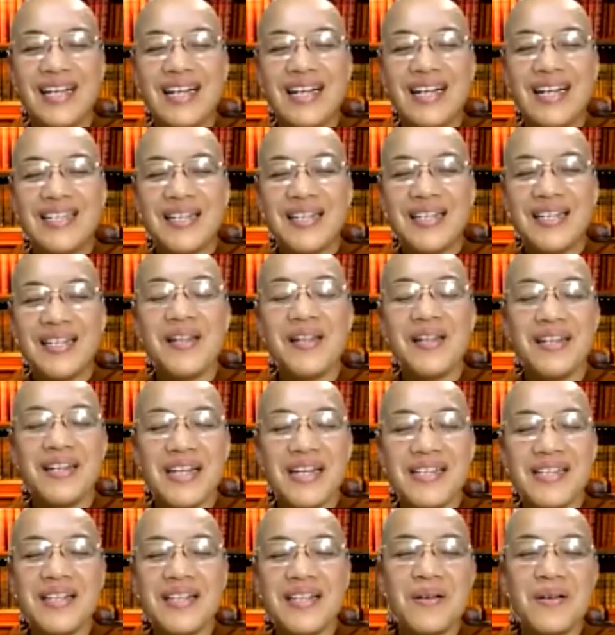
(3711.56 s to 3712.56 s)
Uh,
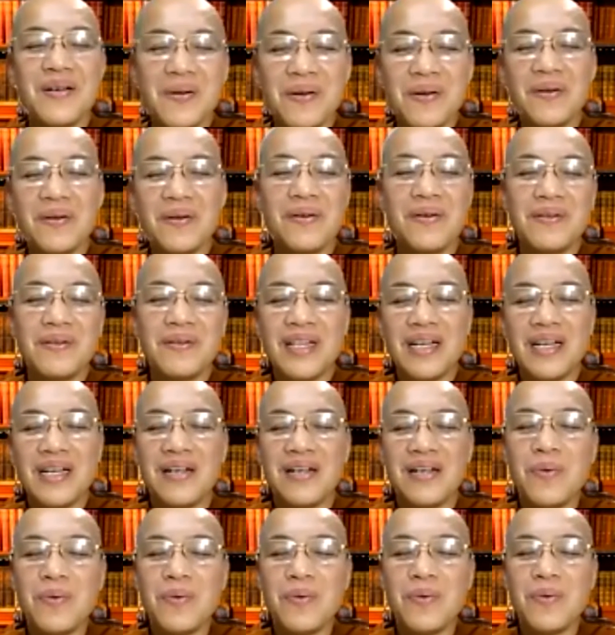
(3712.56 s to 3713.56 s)
so it is the
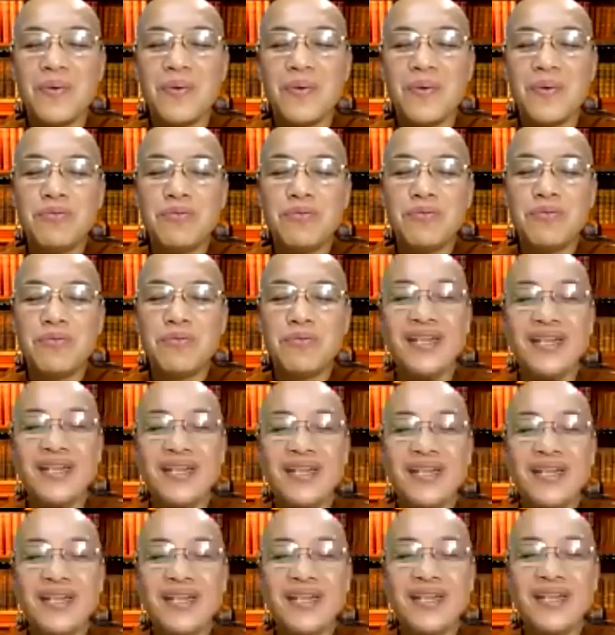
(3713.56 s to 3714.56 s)
the way of
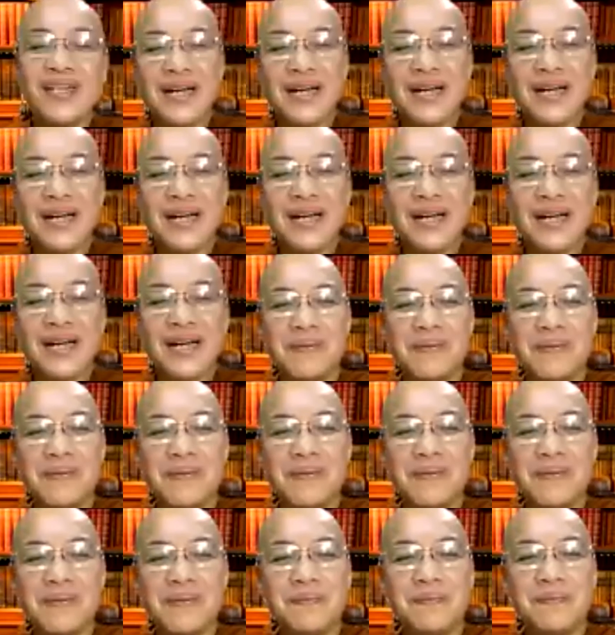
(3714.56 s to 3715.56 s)
praying in our
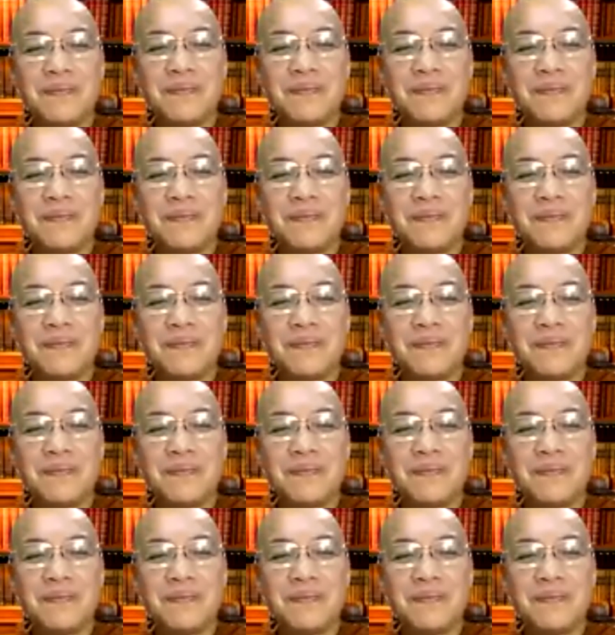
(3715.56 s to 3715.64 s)
temple.